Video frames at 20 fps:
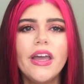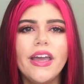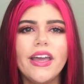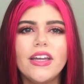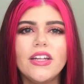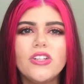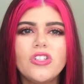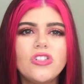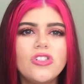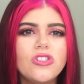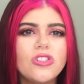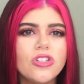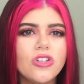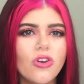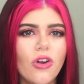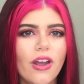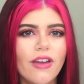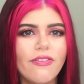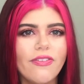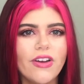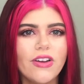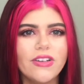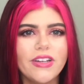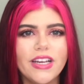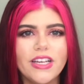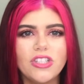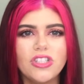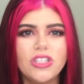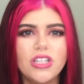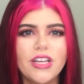It's just a great
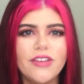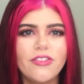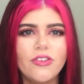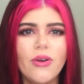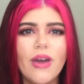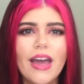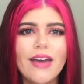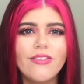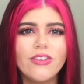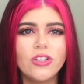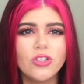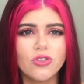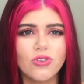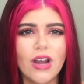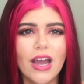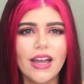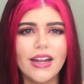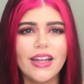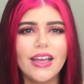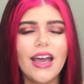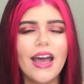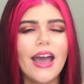foundation. If you haven't tried it,